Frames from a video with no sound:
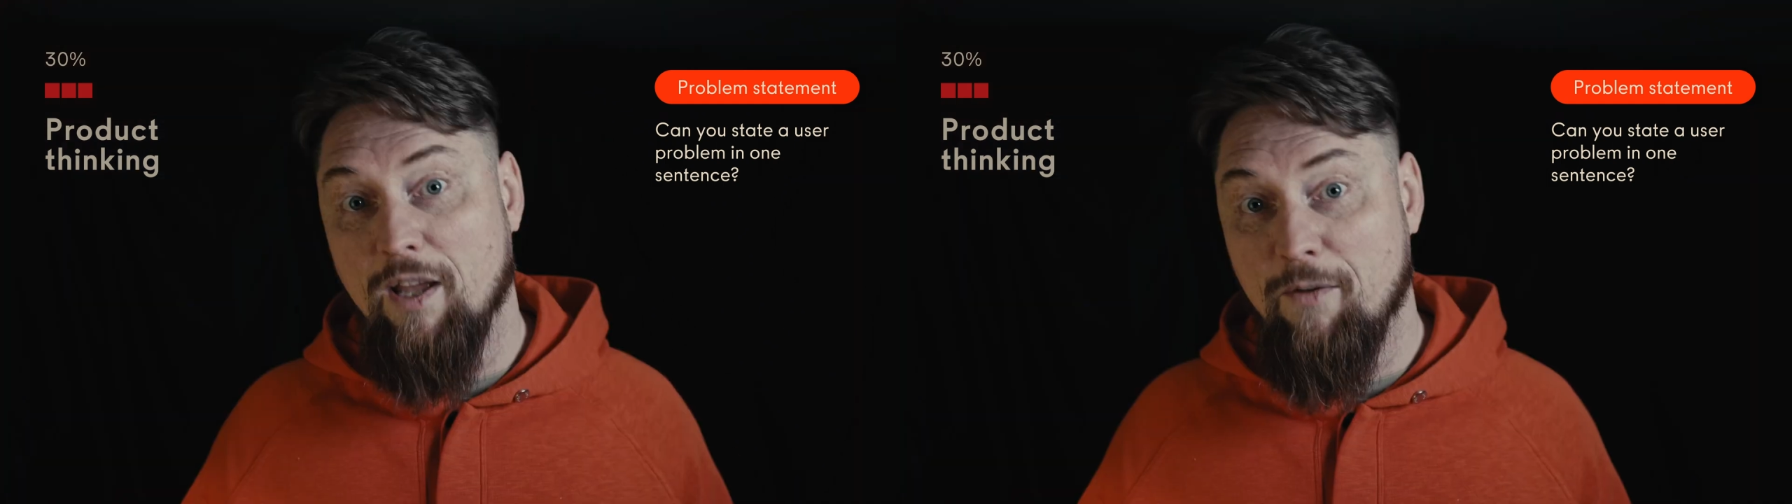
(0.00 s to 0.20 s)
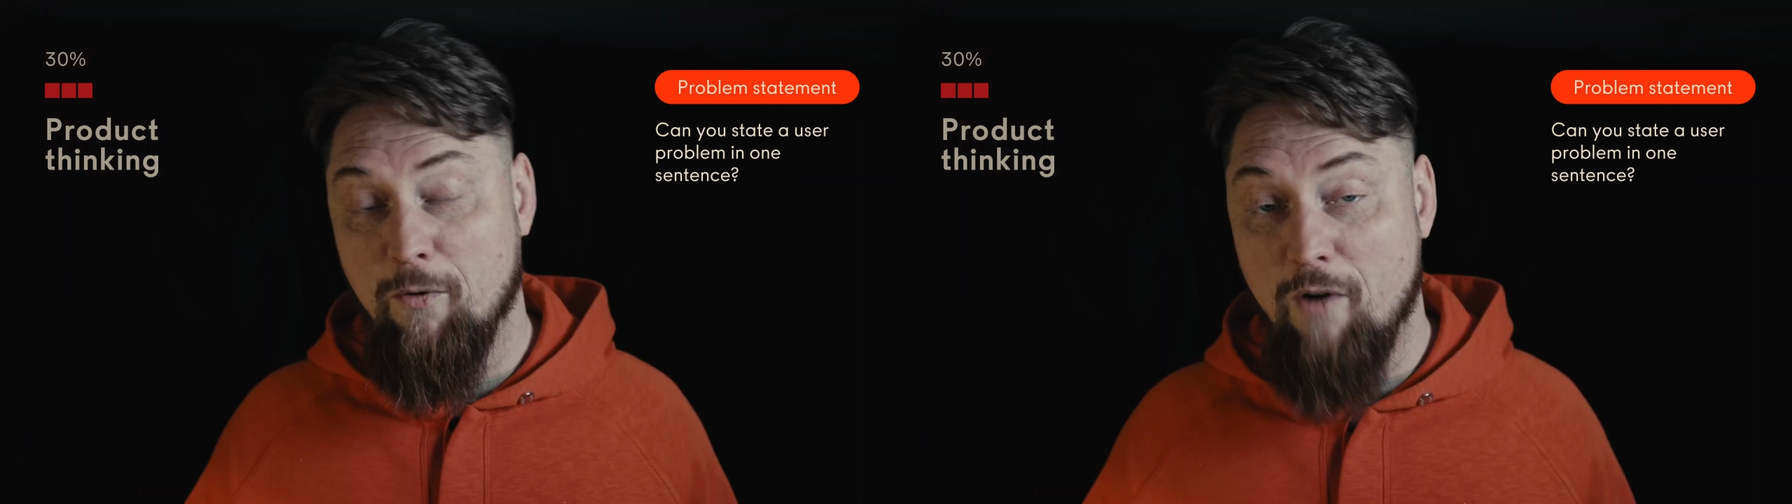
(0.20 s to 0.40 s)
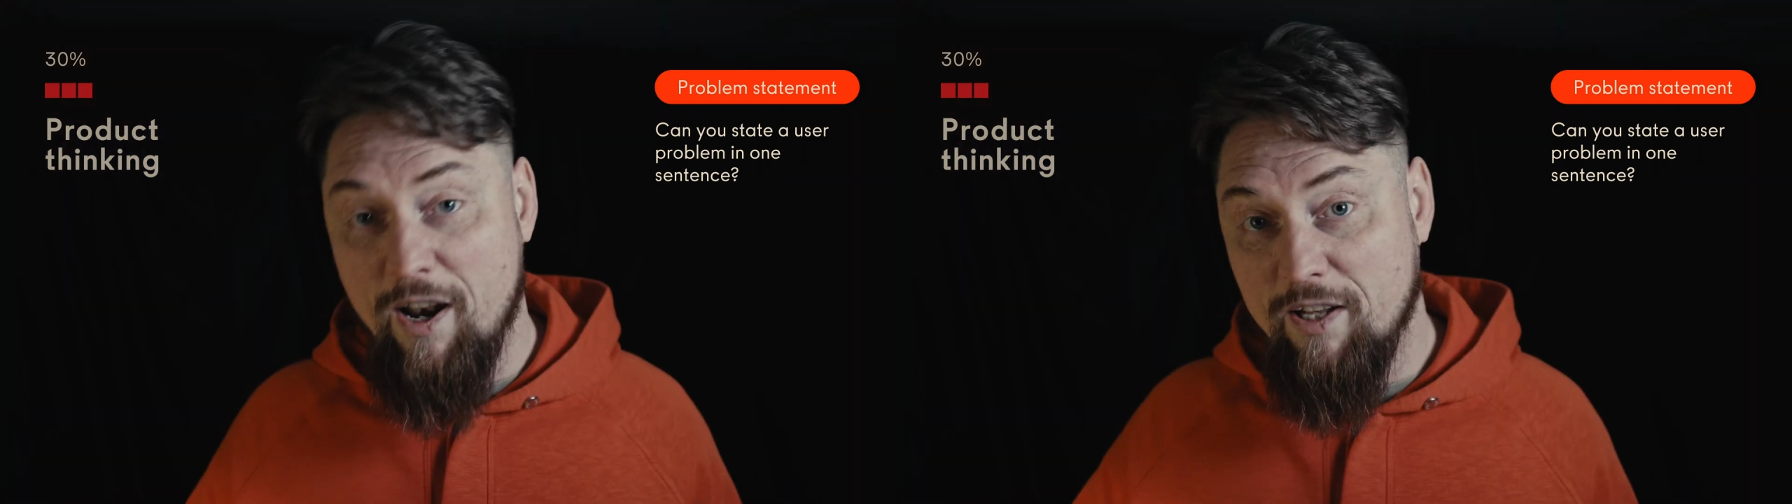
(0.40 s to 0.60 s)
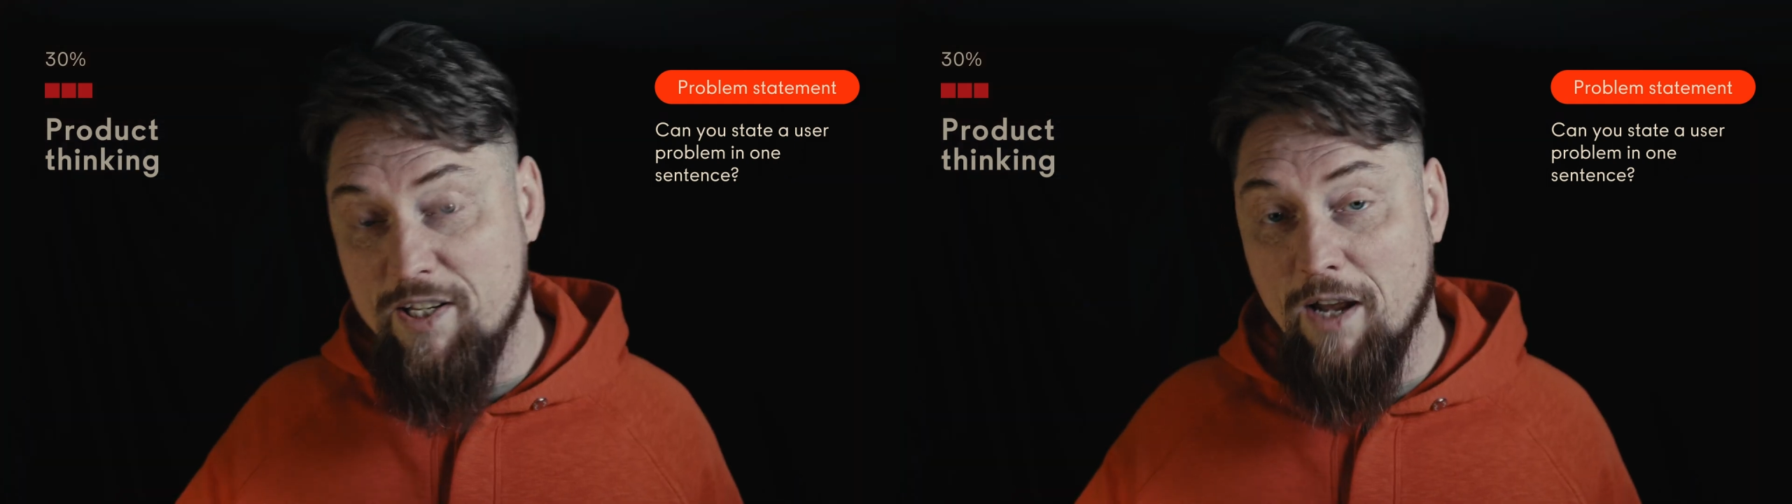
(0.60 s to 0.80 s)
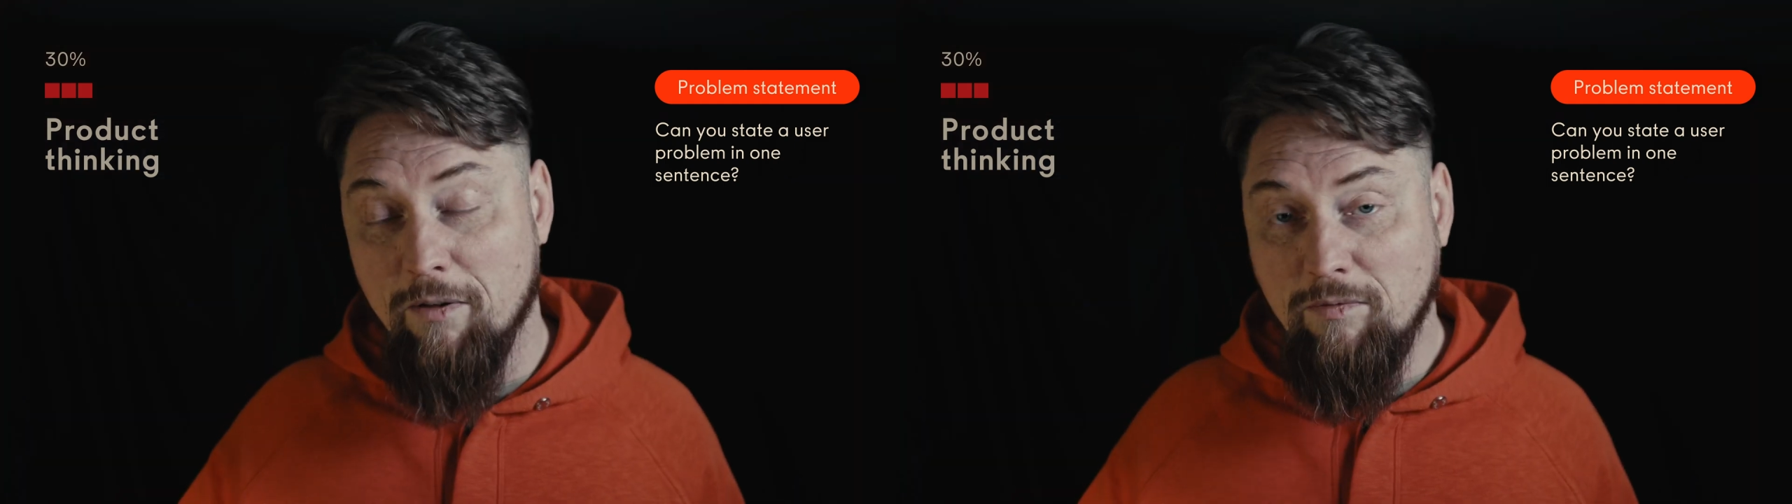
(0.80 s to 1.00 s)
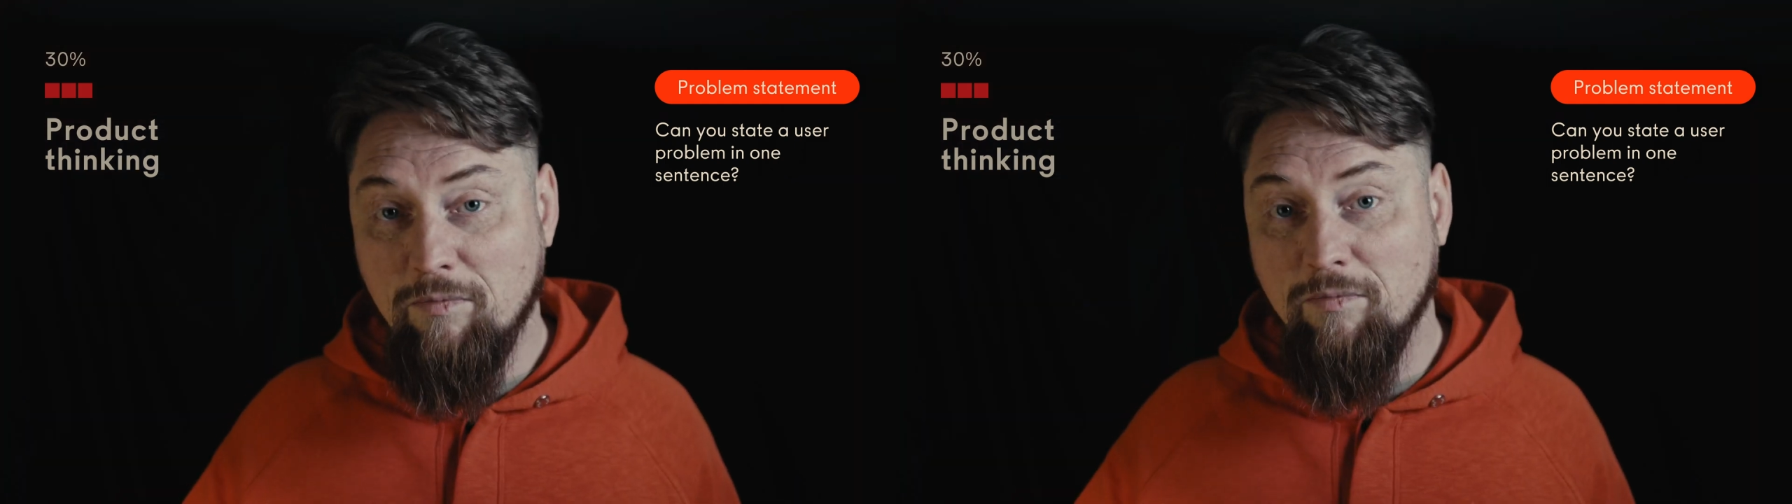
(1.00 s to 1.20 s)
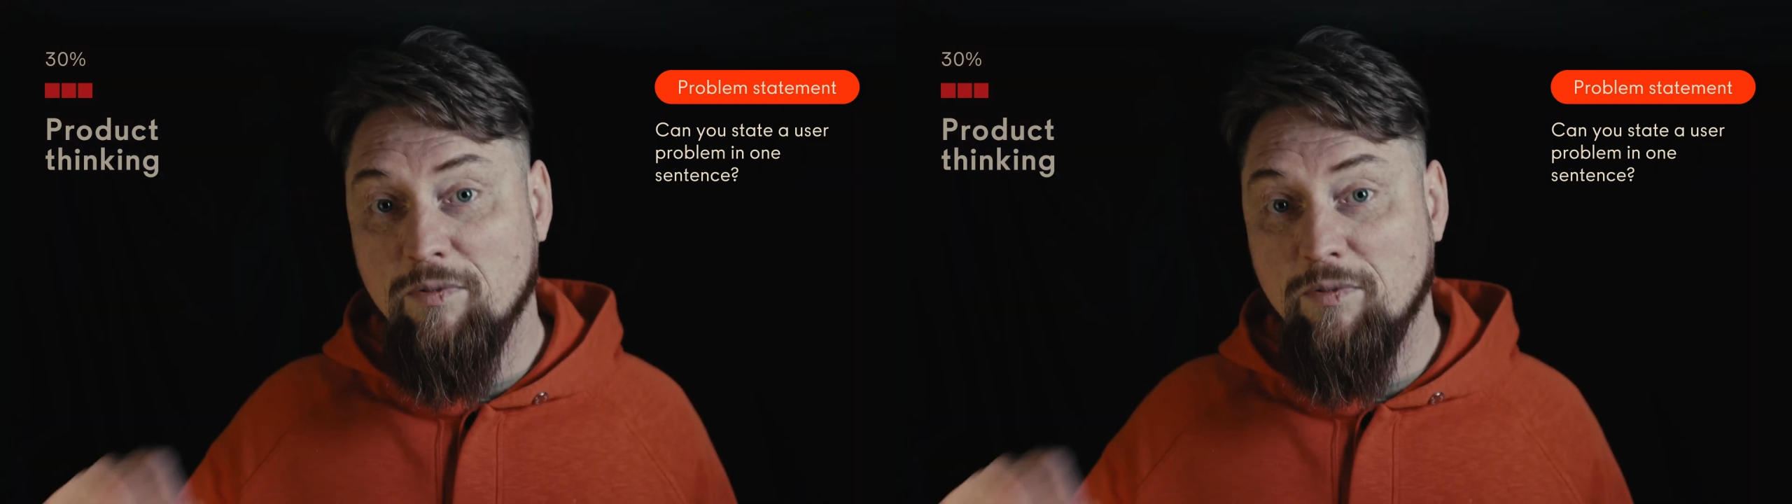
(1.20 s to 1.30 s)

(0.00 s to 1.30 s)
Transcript: If you write it down,